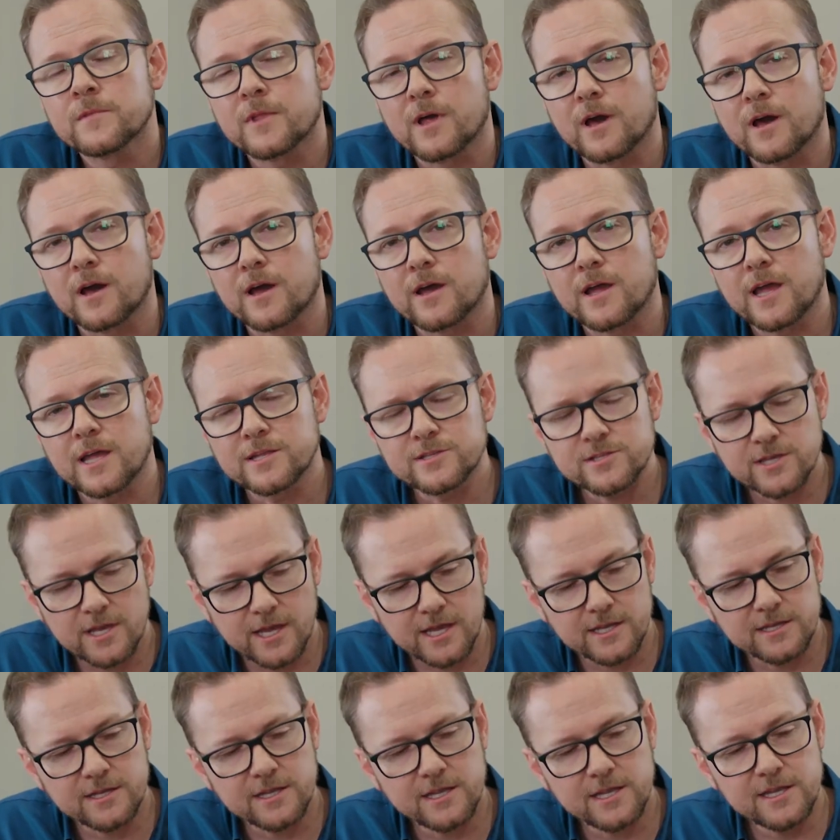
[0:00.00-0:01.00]

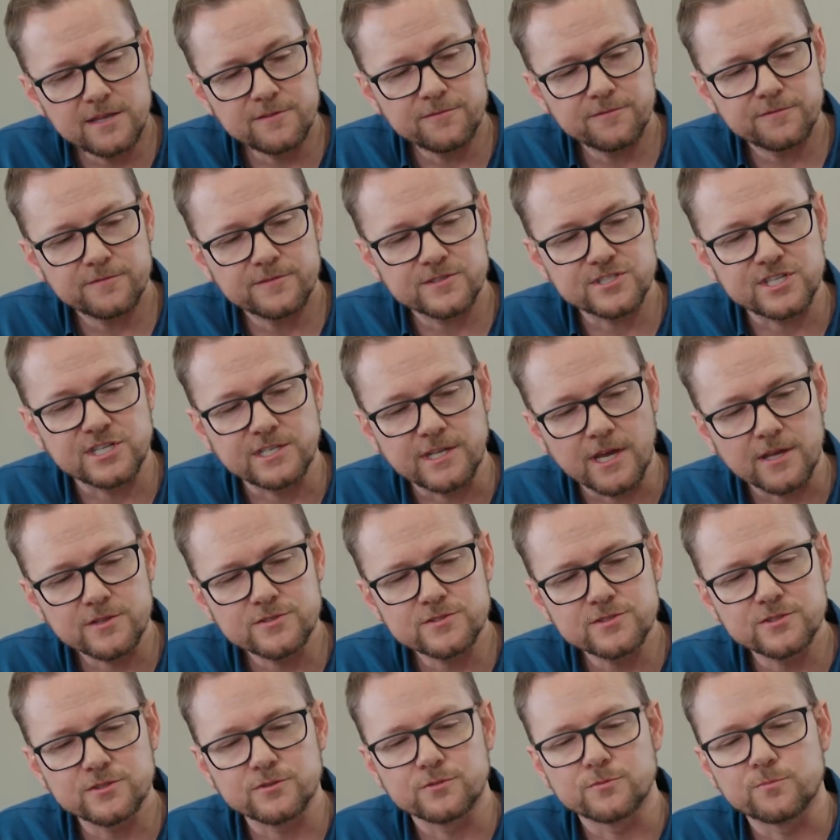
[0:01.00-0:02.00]
And if she does
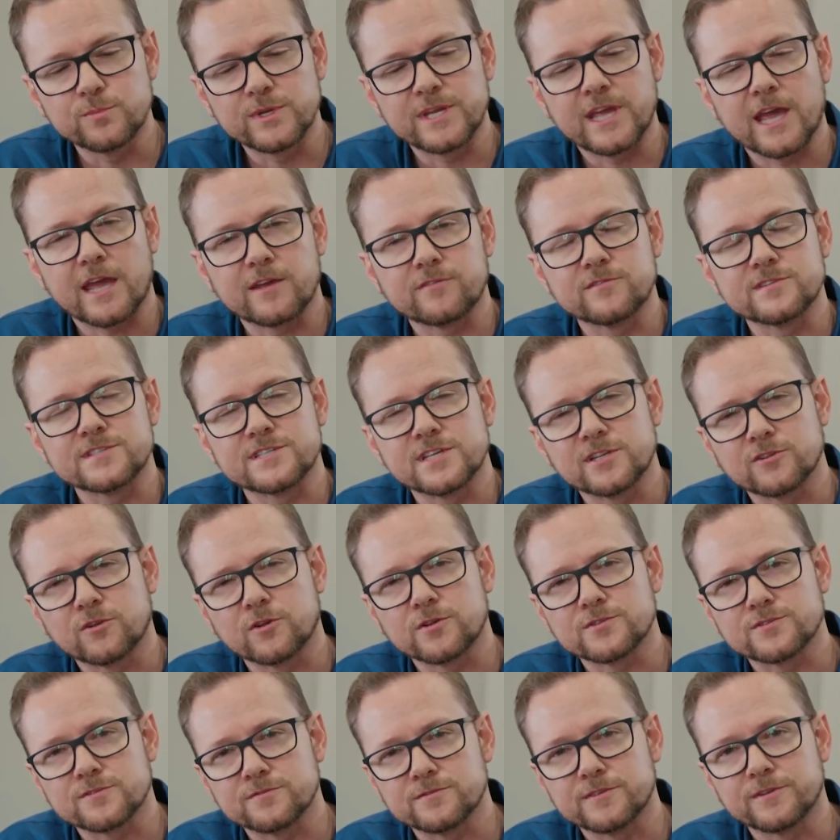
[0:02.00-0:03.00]
do behaviors in
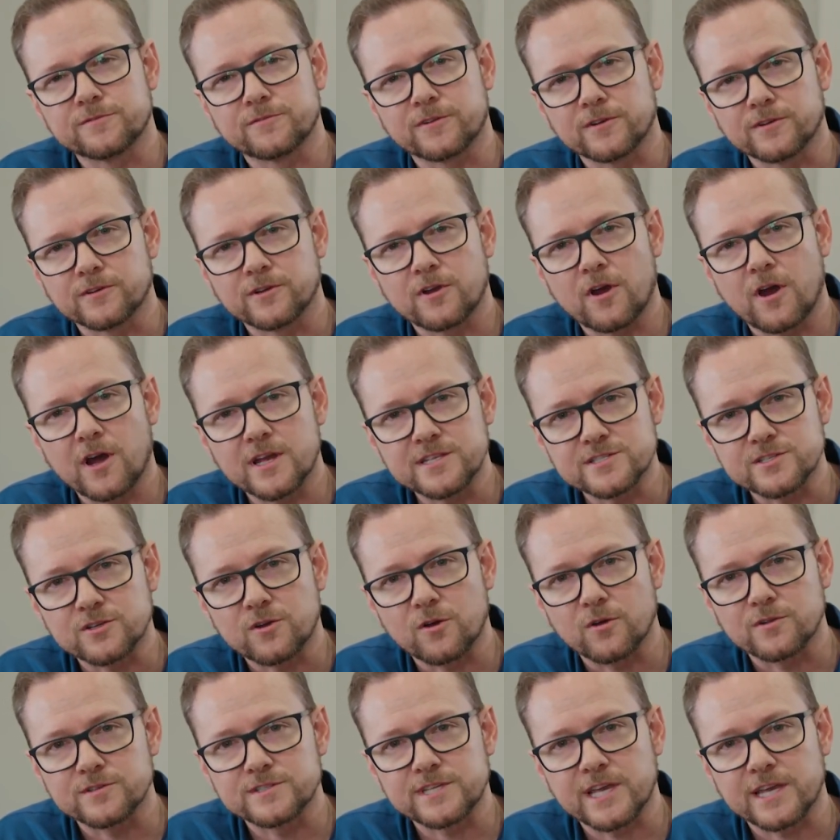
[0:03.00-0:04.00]
lots of different kinds of
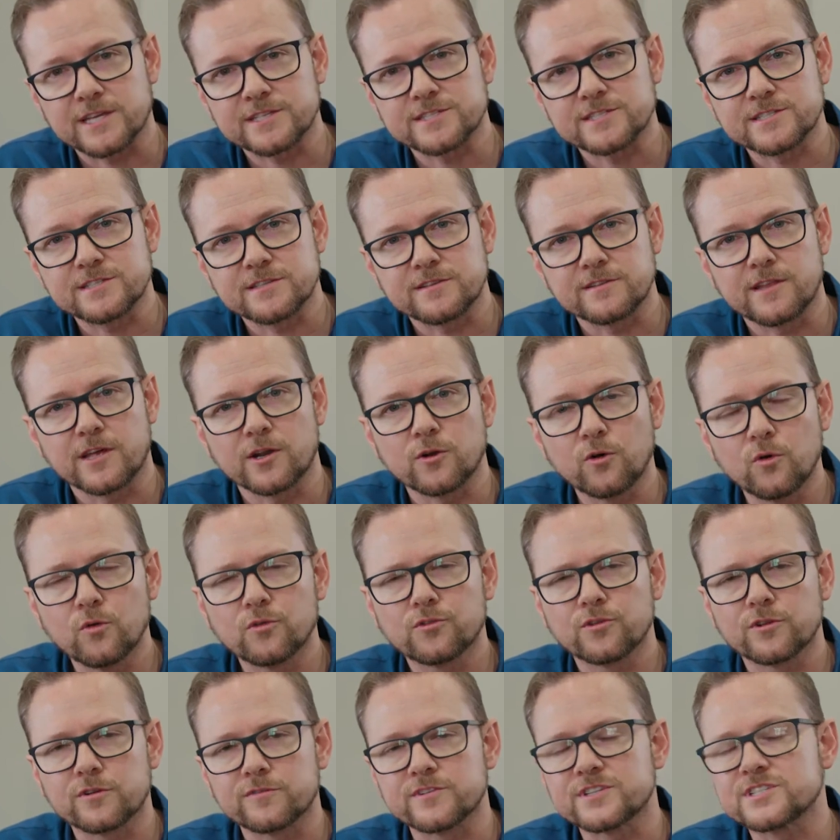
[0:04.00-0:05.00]
contexts that all
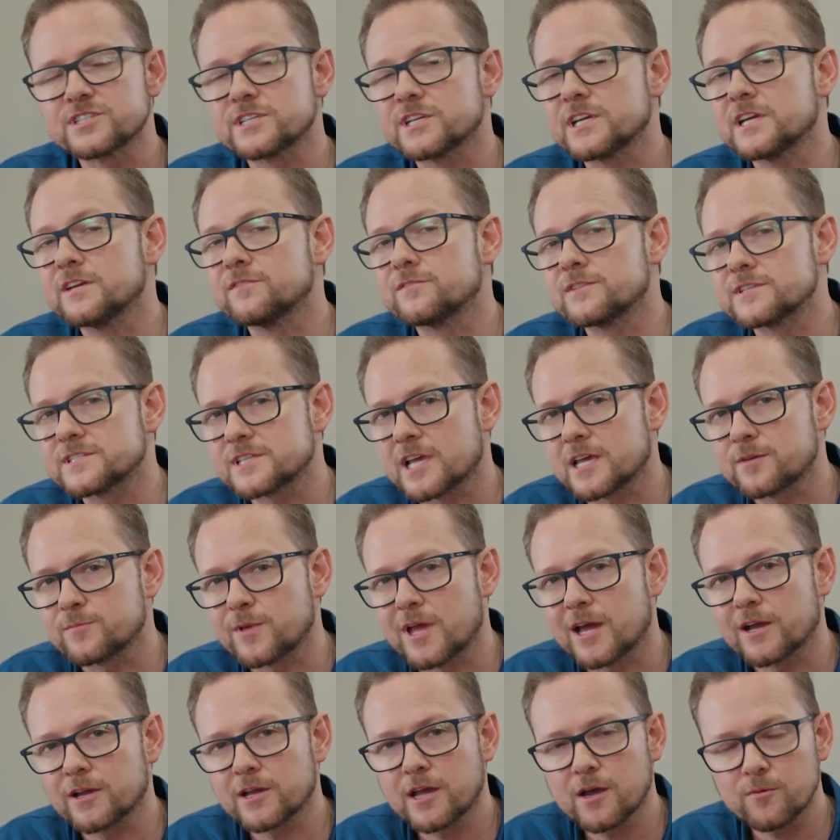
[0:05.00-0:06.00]
sort of achieve the same
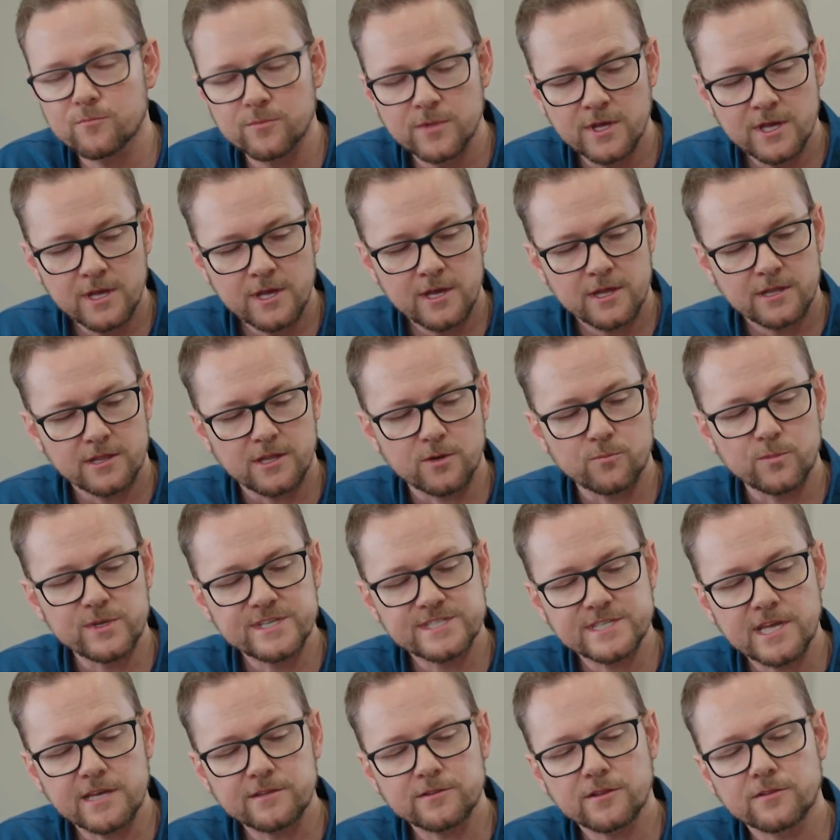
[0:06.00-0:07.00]
outcome, then we
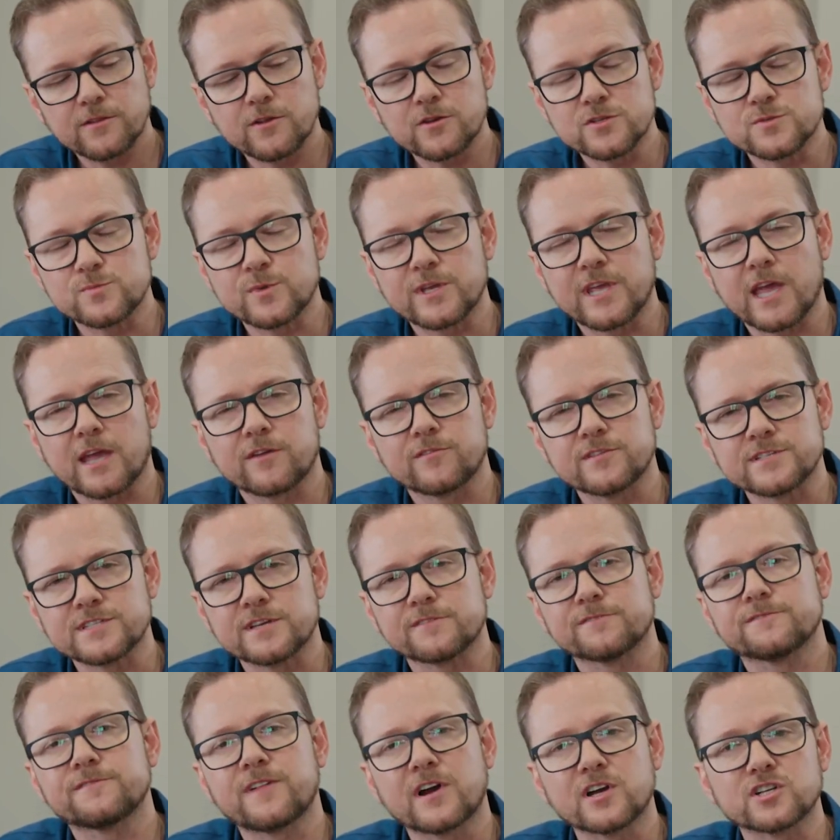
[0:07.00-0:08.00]
say that those behaviors are
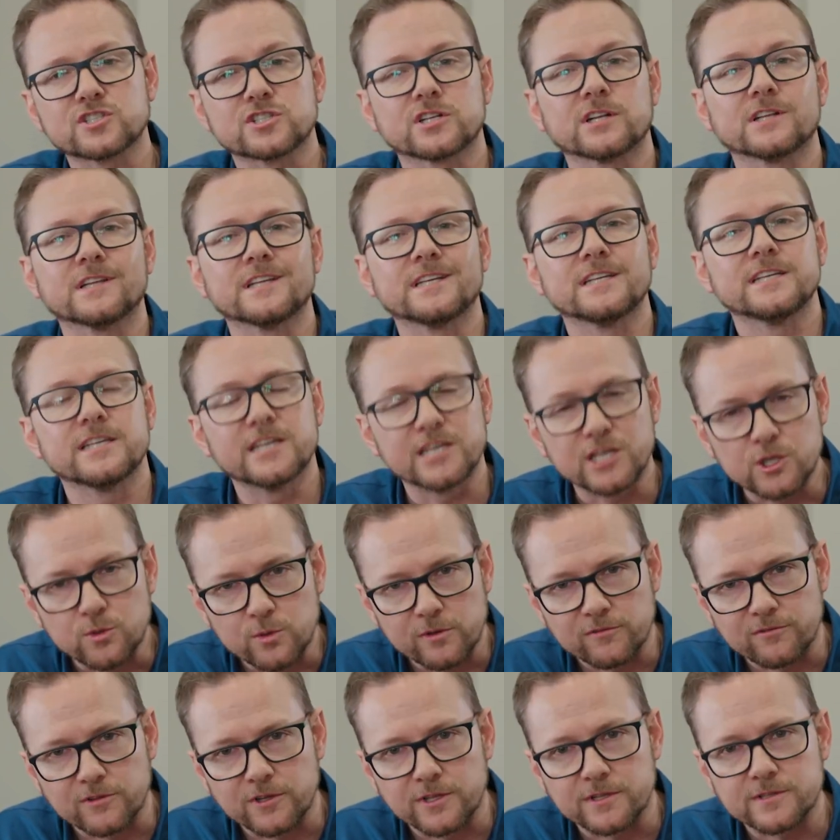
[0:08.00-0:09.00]
functionally
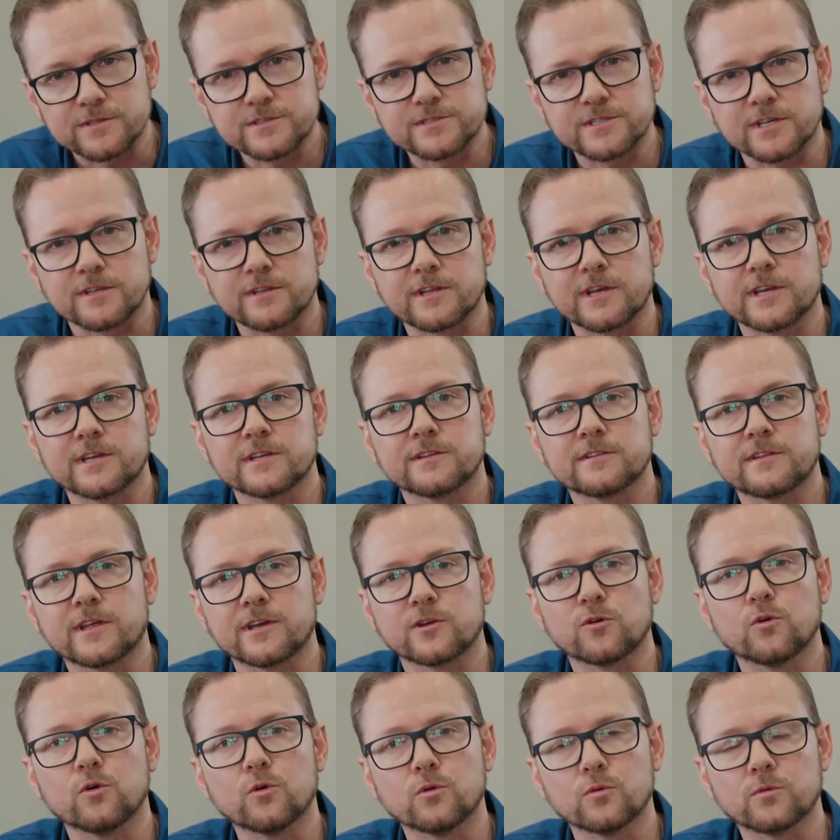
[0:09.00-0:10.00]
equivalent. So they
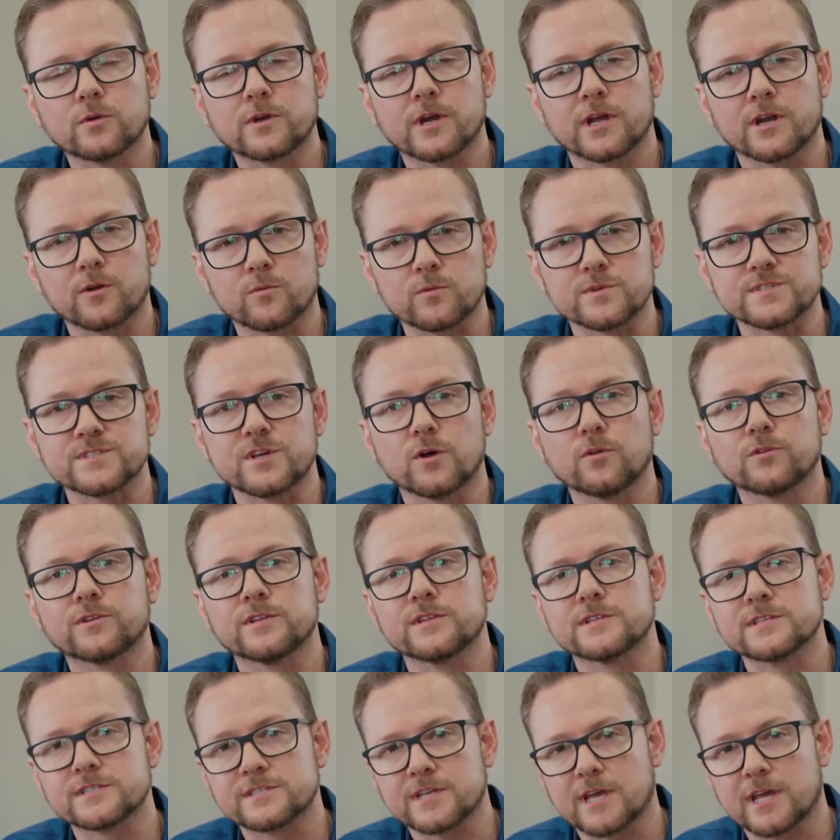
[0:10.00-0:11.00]
all kind of result
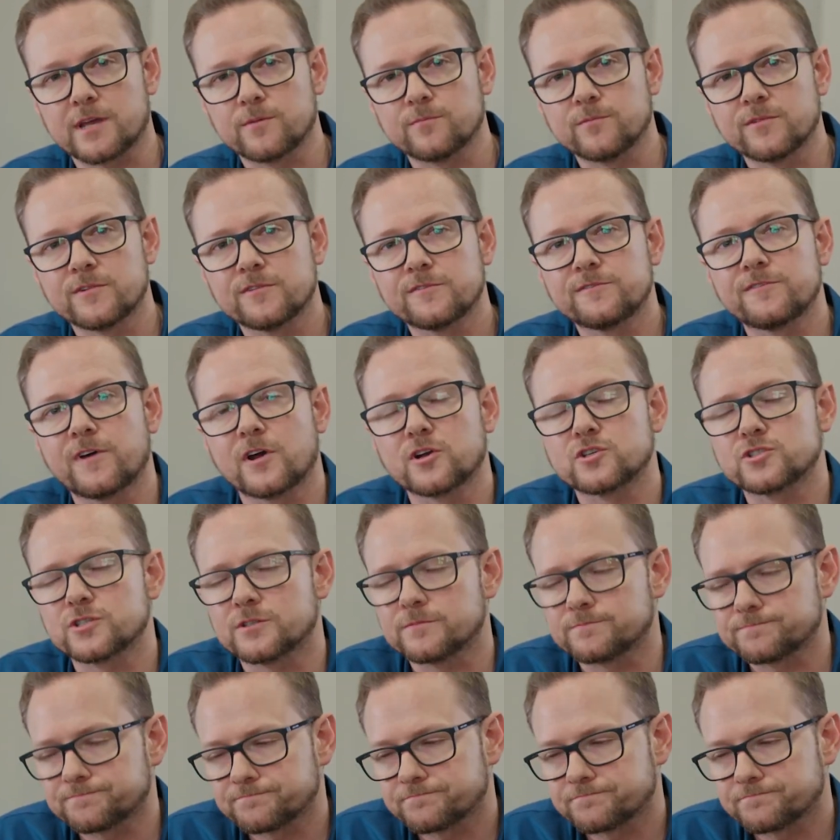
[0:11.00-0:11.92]
in the same function.